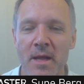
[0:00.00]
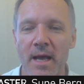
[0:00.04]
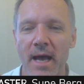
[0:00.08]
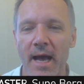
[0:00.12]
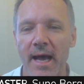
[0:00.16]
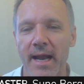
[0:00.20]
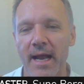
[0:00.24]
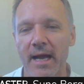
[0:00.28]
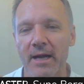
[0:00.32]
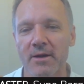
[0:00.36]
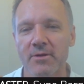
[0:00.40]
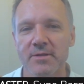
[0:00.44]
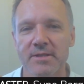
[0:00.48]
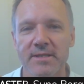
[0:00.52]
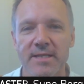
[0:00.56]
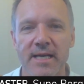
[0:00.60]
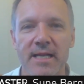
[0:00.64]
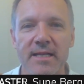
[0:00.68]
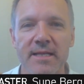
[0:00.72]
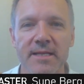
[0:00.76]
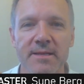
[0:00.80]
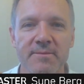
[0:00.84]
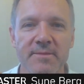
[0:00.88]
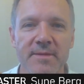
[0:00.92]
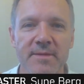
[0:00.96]
and I could
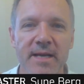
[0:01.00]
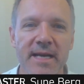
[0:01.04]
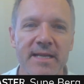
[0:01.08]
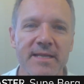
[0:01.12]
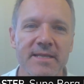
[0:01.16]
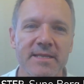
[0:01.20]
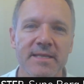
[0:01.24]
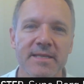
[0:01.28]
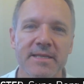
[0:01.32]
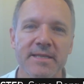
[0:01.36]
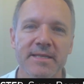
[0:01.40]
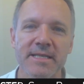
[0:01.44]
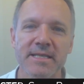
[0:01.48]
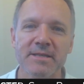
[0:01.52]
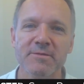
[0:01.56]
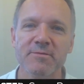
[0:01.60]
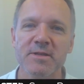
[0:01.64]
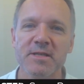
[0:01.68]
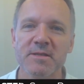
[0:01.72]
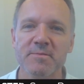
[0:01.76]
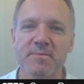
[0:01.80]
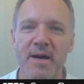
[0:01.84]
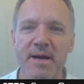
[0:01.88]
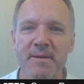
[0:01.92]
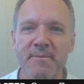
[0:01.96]
tell him that this
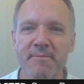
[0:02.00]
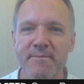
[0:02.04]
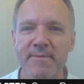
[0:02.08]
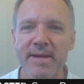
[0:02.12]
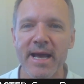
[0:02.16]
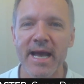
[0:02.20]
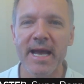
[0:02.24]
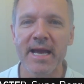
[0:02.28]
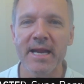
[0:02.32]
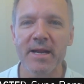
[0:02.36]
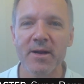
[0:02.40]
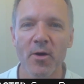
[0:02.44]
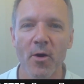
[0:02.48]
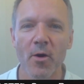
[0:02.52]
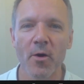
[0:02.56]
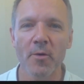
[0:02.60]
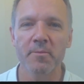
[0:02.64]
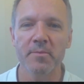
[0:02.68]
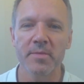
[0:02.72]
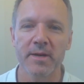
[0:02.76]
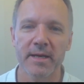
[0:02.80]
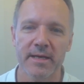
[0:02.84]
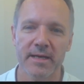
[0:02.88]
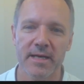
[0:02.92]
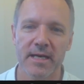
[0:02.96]
was my main
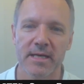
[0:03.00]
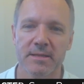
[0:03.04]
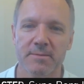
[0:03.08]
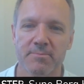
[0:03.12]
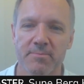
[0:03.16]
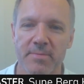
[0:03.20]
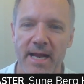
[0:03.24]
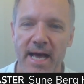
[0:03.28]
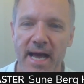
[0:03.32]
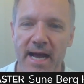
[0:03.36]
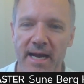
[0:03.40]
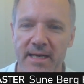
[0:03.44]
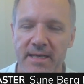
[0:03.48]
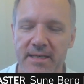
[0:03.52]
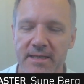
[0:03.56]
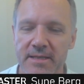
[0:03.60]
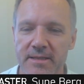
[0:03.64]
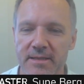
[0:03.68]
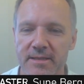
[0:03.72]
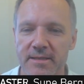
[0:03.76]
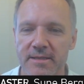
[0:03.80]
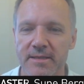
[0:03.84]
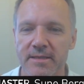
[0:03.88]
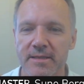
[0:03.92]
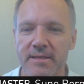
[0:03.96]
opening as black
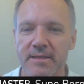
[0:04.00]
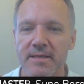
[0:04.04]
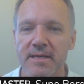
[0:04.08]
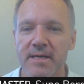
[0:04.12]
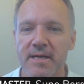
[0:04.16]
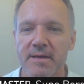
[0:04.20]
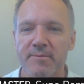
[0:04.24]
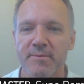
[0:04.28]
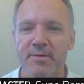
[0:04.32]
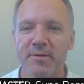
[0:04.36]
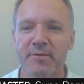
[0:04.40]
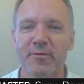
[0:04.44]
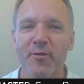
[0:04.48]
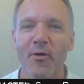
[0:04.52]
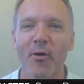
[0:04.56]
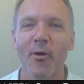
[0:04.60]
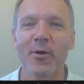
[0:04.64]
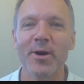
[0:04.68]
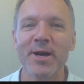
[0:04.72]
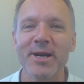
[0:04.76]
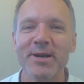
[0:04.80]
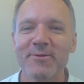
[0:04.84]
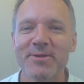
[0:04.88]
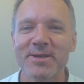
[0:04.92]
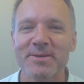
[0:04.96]

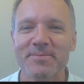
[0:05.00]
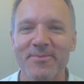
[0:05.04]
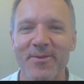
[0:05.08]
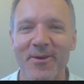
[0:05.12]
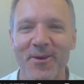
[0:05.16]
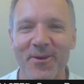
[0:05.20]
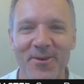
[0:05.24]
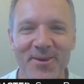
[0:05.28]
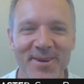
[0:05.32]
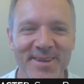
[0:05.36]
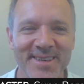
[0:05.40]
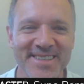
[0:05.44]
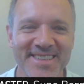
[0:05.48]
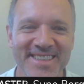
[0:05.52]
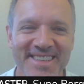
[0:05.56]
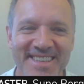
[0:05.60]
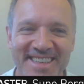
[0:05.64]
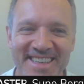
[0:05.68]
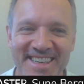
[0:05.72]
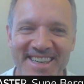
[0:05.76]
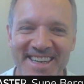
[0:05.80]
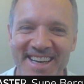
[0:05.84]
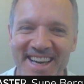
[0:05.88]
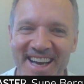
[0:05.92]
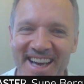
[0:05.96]
before he was born.
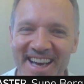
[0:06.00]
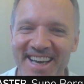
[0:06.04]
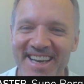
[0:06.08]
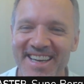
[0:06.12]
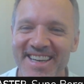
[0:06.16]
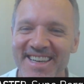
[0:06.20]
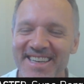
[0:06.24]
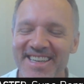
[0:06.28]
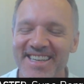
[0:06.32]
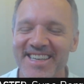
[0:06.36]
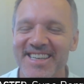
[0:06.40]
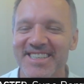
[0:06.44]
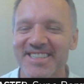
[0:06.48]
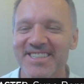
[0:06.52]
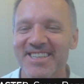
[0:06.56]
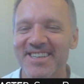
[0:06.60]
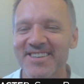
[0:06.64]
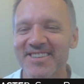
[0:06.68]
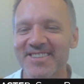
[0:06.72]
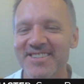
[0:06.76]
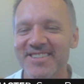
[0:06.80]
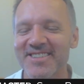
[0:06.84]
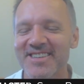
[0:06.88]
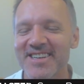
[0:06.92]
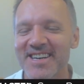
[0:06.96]

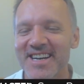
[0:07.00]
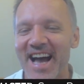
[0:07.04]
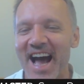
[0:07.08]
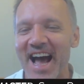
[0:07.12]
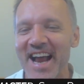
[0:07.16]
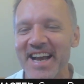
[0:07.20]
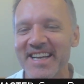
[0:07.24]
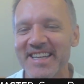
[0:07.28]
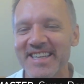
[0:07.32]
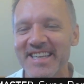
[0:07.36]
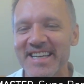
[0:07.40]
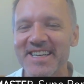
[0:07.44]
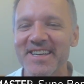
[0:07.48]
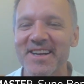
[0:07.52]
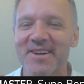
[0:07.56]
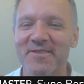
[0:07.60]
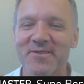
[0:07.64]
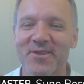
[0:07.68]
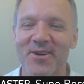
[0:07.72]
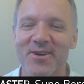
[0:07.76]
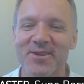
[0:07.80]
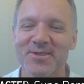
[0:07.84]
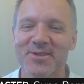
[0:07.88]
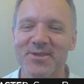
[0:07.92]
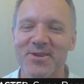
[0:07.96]
So, and he didn't,
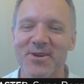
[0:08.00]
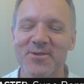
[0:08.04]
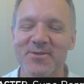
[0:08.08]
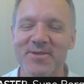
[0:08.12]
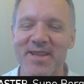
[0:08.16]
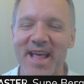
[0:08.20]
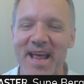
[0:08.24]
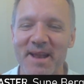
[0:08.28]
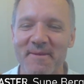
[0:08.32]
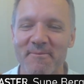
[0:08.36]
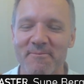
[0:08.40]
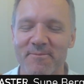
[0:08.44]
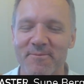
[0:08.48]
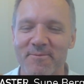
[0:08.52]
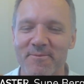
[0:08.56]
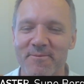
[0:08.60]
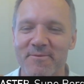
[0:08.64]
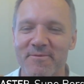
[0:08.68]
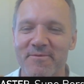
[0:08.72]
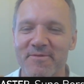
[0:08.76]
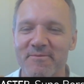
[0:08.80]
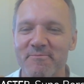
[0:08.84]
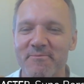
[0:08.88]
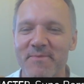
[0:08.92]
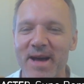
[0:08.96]
of course, go
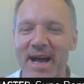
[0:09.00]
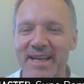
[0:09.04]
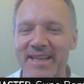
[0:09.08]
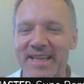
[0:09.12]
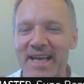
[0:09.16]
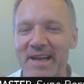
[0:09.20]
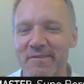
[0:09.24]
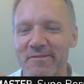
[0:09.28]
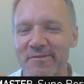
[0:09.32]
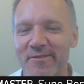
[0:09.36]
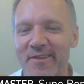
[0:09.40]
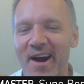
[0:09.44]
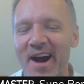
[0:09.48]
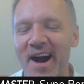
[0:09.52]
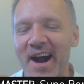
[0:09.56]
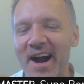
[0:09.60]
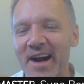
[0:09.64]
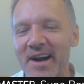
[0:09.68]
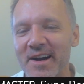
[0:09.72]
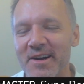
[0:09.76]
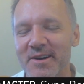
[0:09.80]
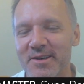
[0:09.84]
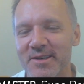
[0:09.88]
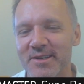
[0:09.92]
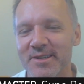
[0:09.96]
back that
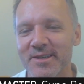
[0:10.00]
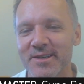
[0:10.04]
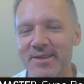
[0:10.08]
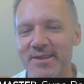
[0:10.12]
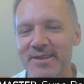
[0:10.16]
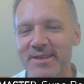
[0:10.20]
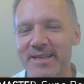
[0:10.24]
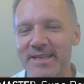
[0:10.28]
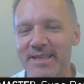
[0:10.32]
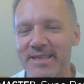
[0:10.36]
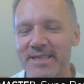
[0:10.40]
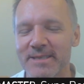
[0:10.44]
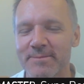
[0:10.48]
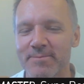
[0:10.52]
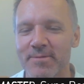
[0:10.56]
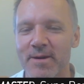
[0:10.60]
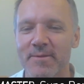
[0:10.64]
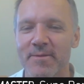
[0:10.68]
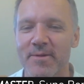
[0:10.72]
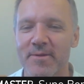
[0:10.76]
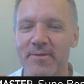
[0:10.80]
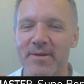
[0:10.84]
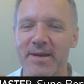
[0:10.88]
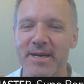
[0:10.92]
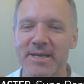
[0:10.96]
far in his
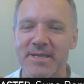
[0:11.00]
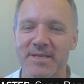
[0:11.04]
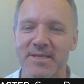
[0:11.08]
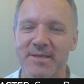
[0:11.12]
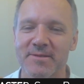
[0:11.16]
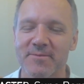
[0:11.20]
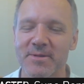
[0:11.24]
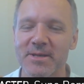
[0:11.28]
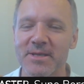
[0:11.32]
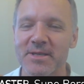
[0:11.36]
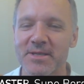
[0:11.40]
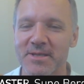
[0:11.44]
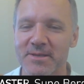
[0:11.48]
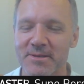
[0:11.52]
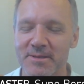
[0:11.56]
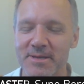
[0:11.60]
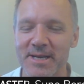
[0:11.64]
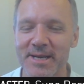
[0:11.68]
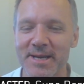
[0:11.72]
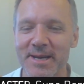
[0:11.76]
preparation, which